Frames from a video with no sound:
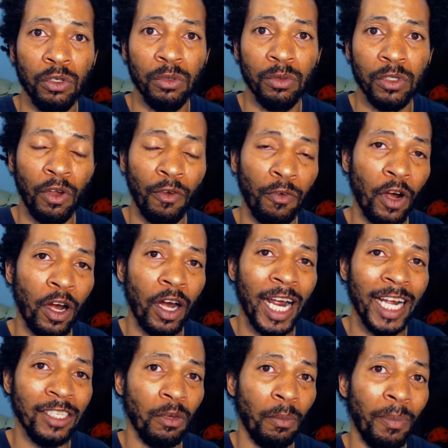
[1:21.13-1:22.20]
So far, I
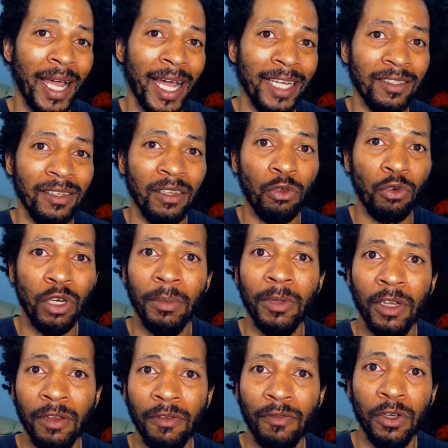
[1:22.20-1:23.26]
surpassed 3
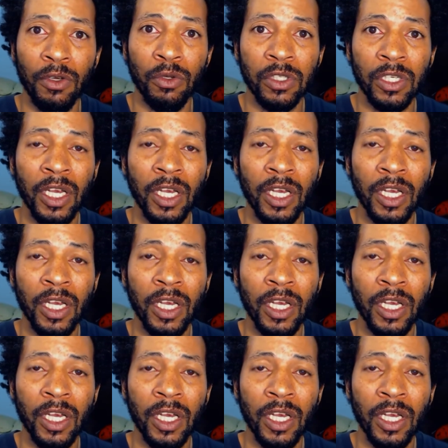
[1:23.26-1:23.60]
million views.